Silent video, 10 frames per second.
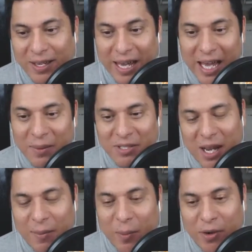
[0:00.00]
games
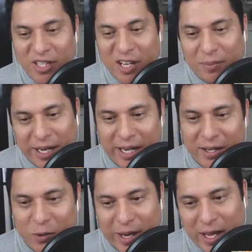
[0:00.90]
and MMOs they
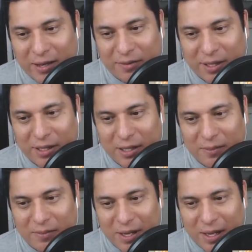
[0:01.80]
played. We have
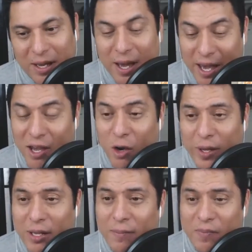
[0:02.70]

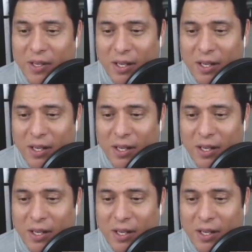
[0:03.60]
AOE.